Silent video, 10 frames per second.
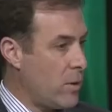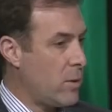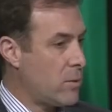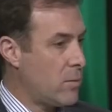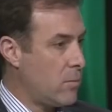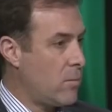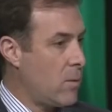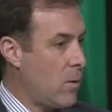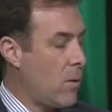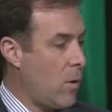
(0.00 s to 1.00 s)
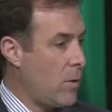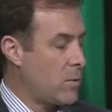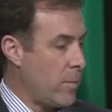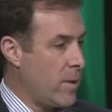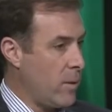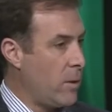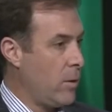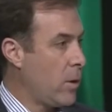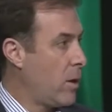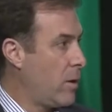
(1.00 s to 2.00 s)
did this, all this, I mean,
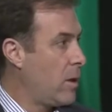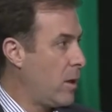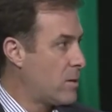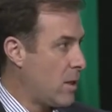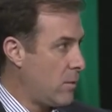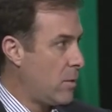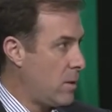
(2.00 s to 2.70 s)
looking in hindsight,